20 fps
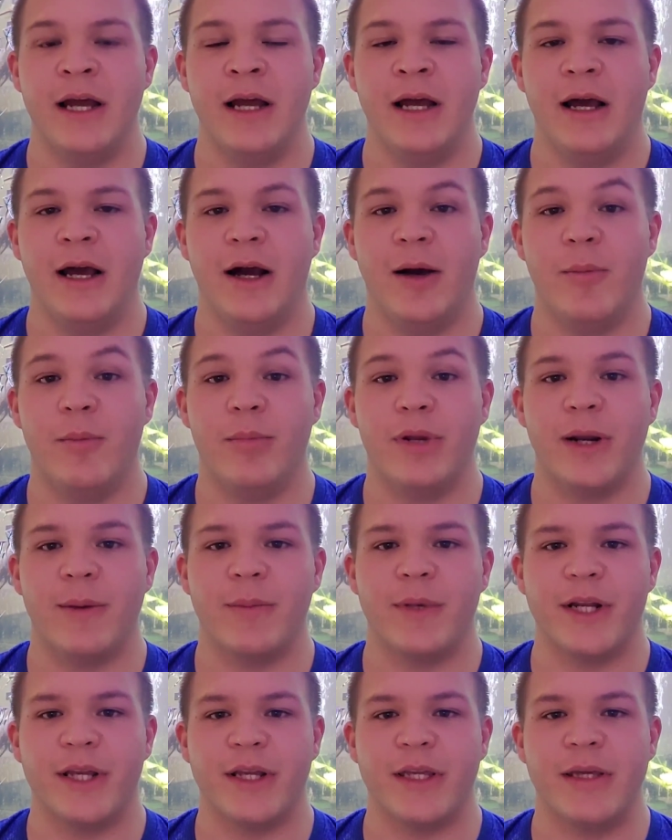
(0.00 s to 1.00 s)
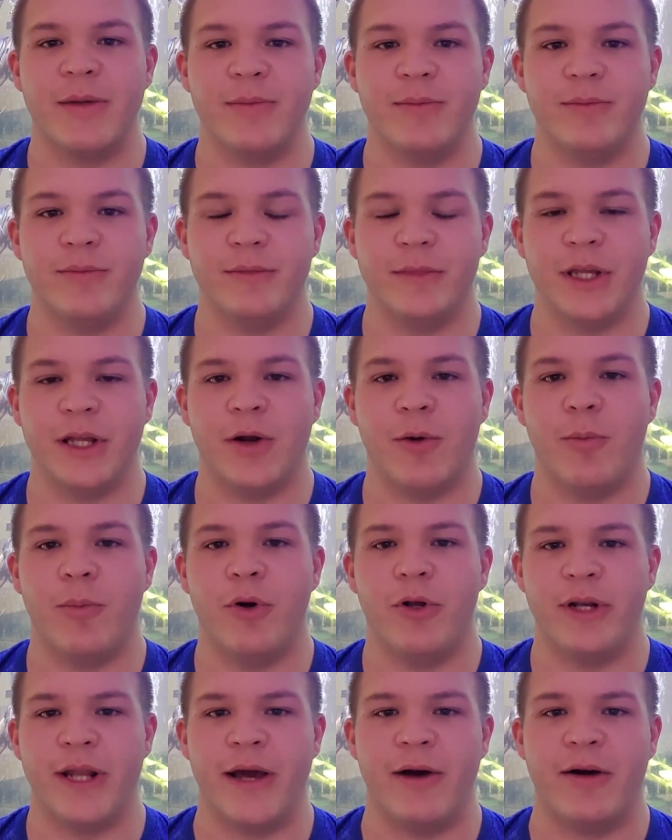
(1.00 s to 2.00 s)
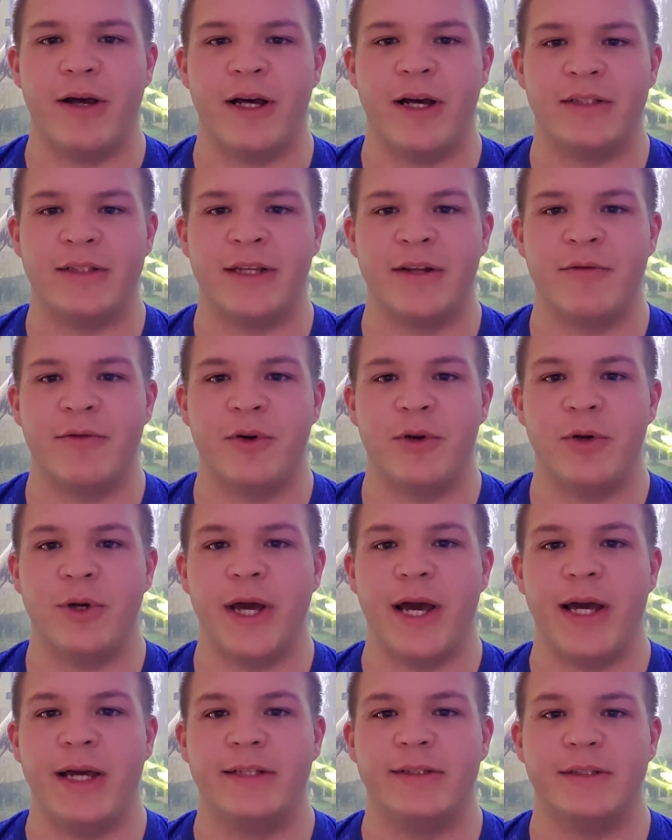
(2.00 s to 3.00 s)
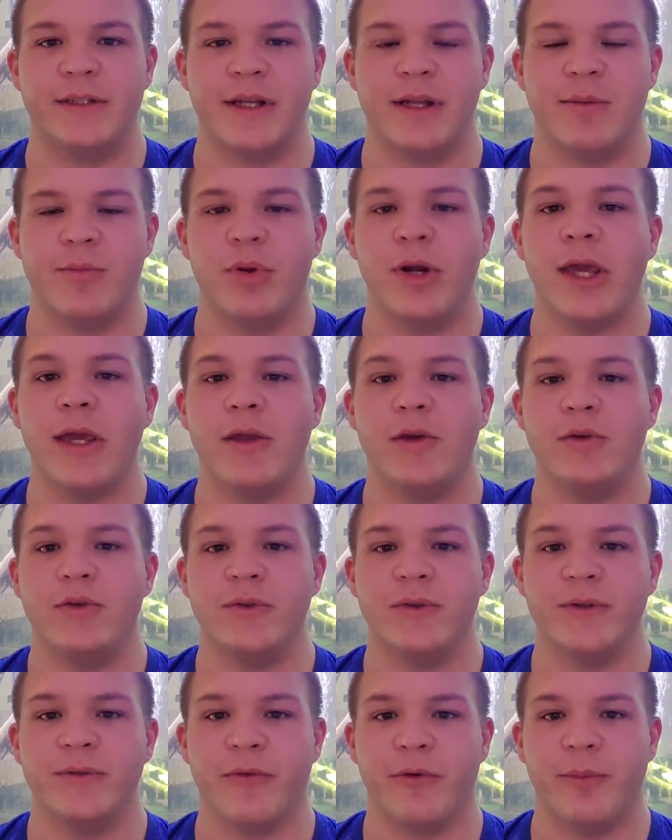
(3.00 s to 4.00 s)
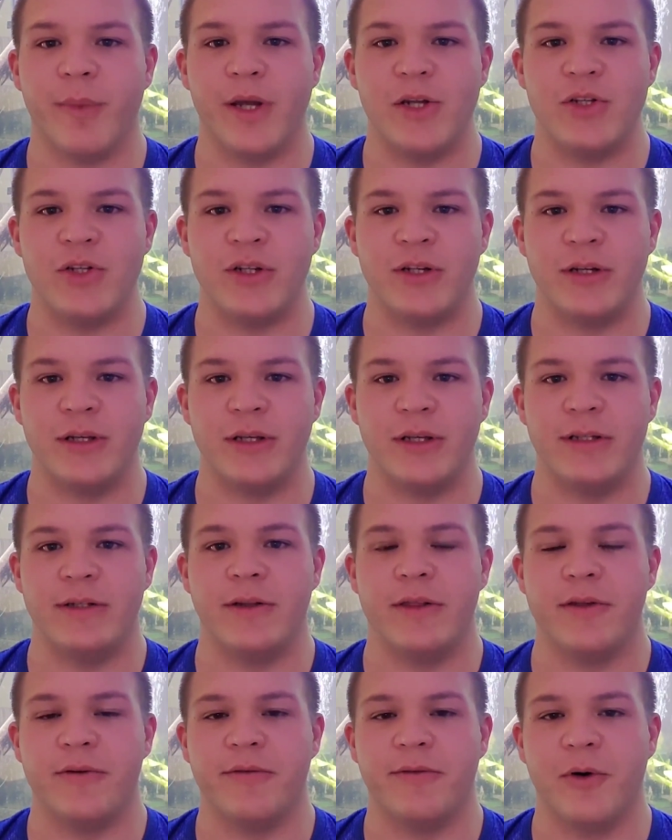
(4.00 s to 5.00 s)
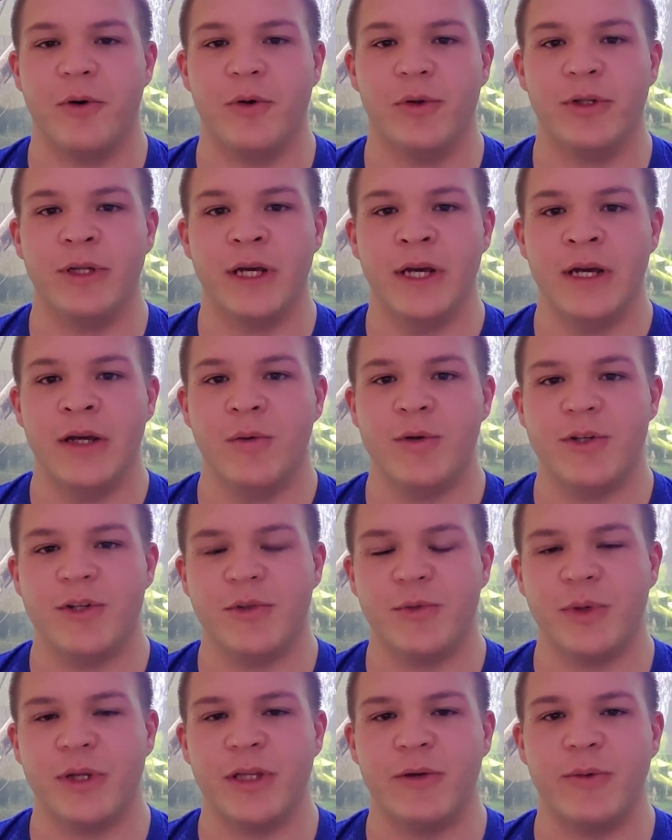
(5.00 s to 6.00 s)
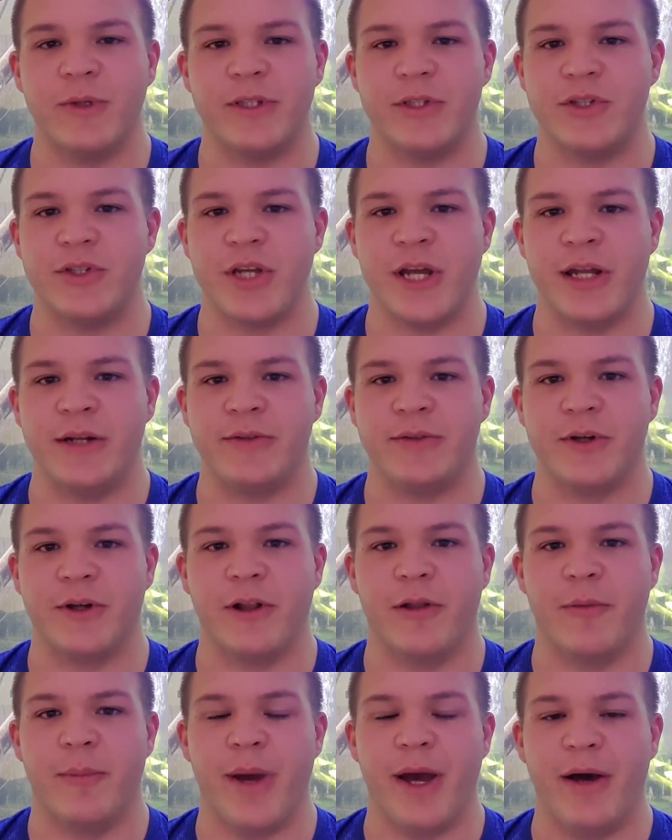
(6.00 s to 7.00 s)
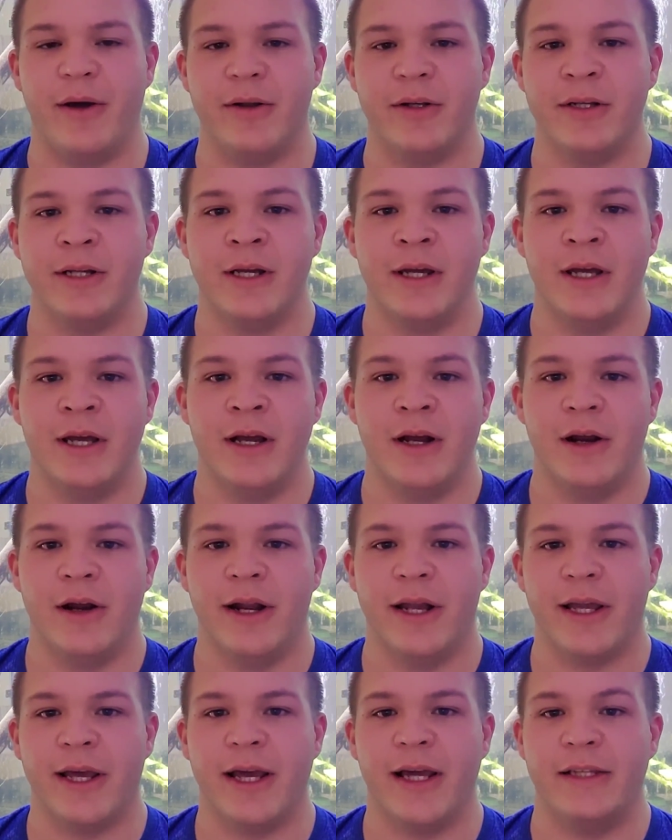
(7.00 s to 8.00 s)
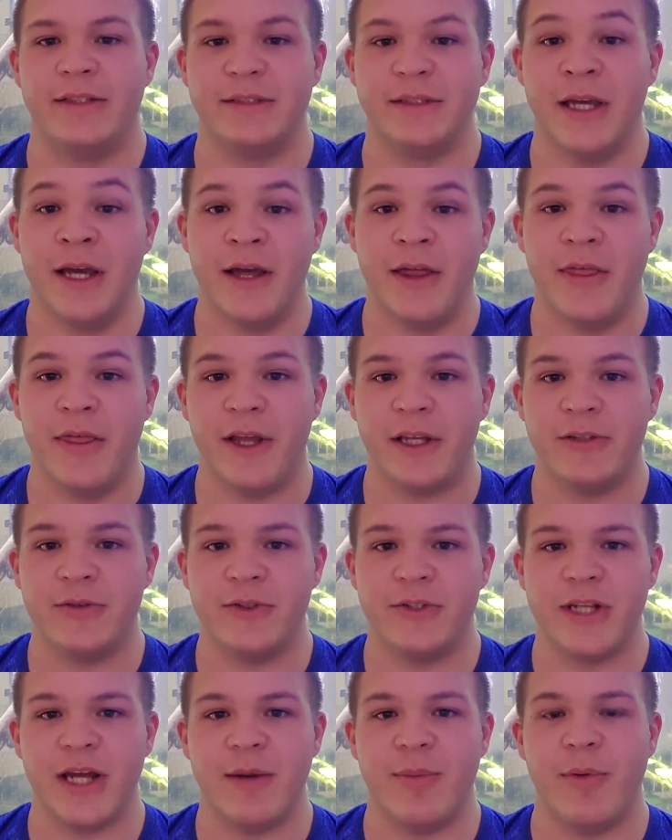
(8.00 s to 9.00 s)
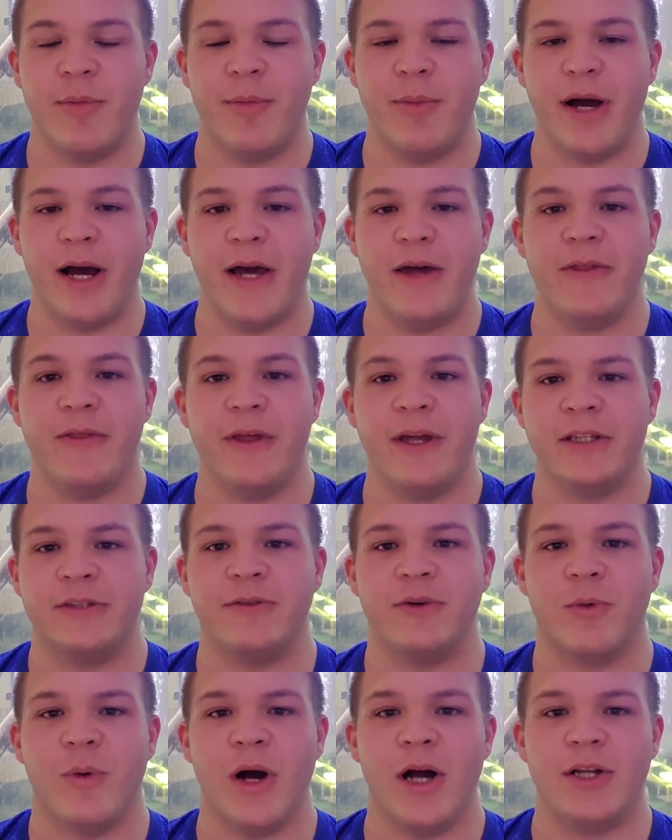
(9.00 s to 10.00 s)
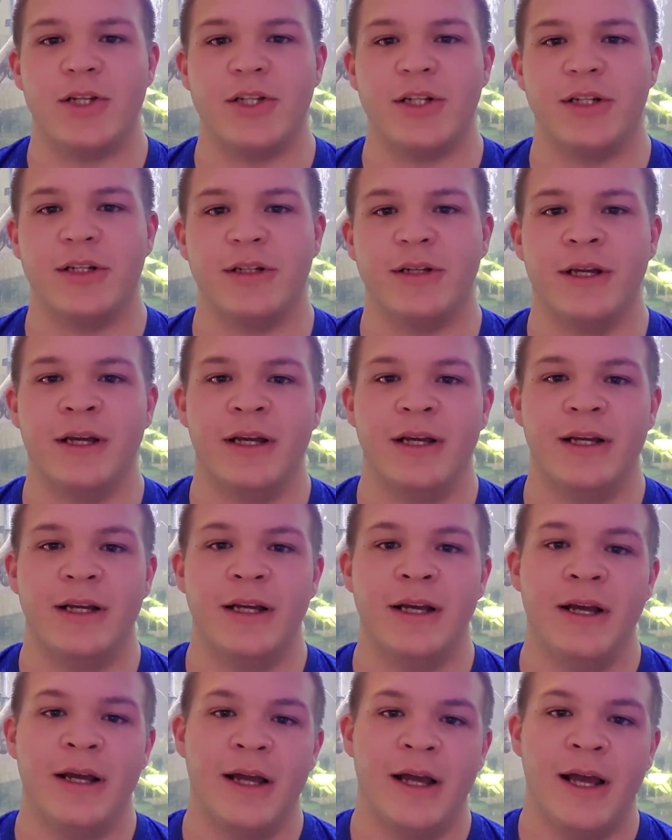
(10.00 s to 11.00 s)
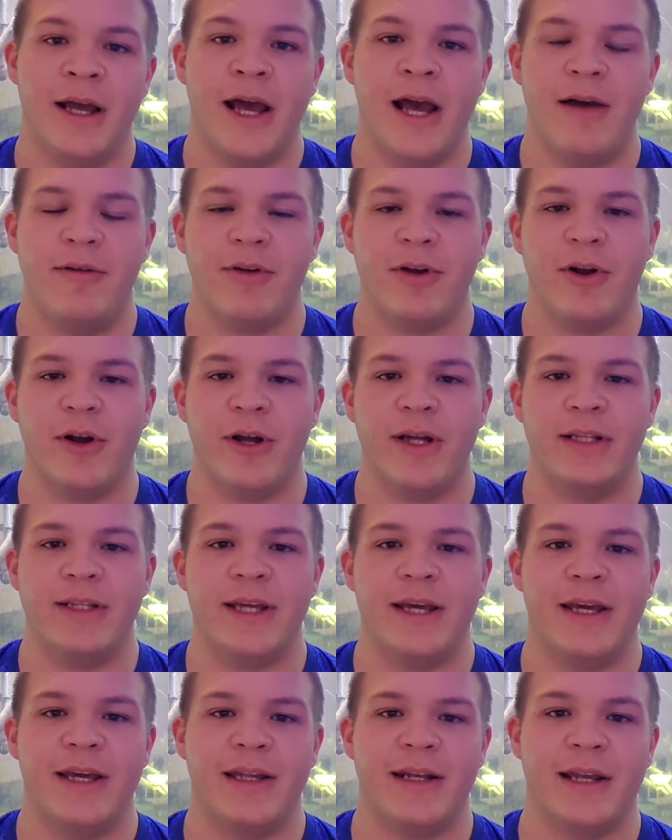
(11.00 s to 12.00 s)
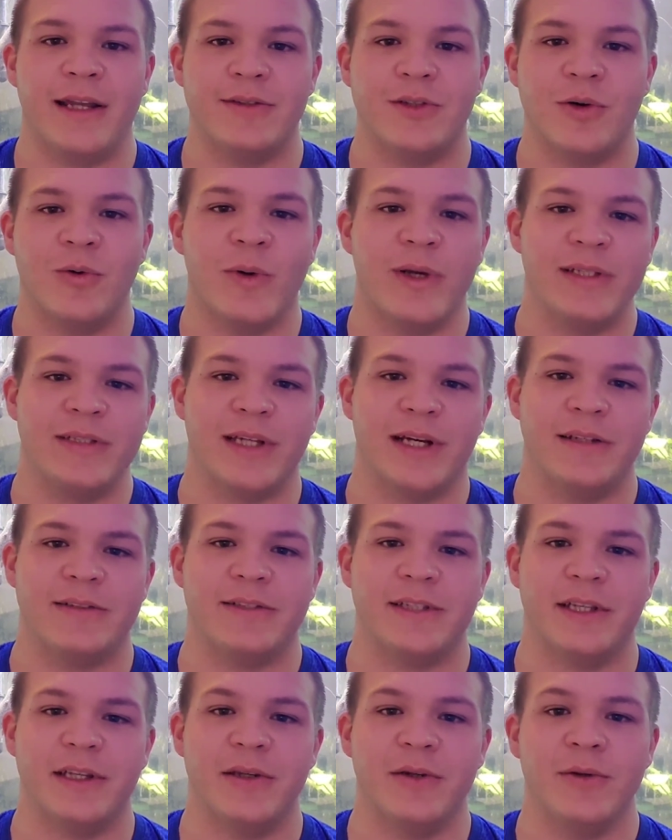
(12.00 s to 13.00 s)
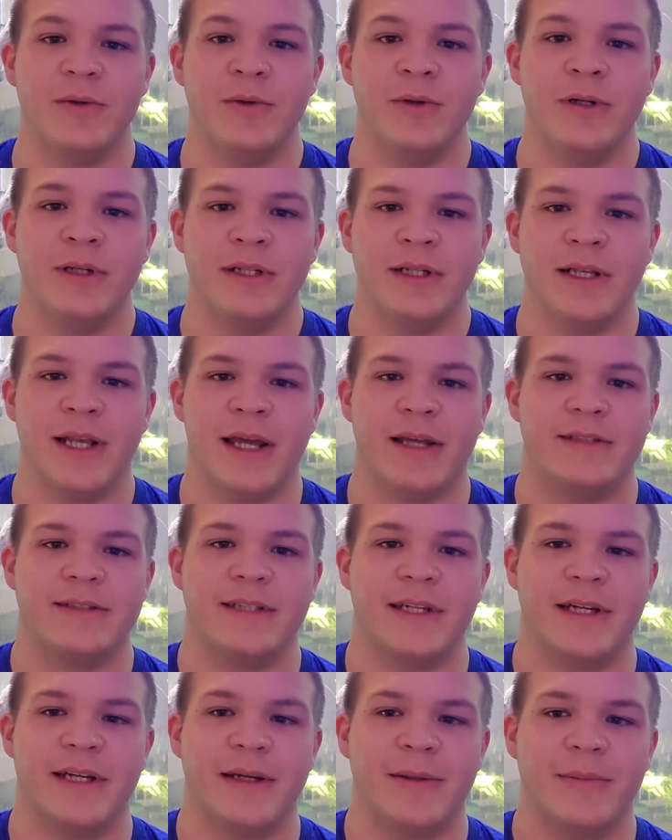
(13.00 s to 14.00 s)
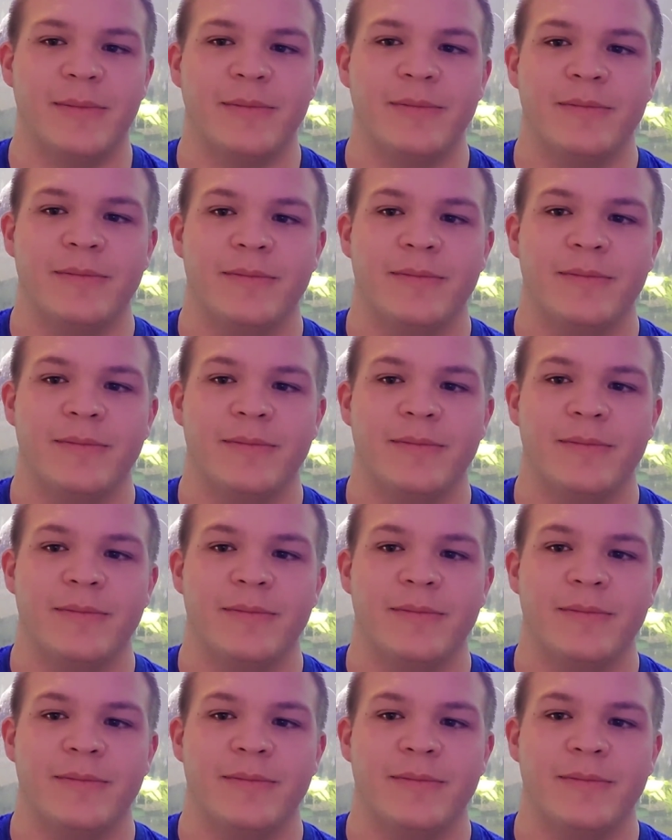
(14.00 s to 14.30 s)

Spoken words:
But I'm going to keep, putting out content for you guys and bringing useful information into the fold, which is really what this channel is all about. Alright guys, thanks for stopping by, thanks for watching, have a great day, and as always, I'll see you next time.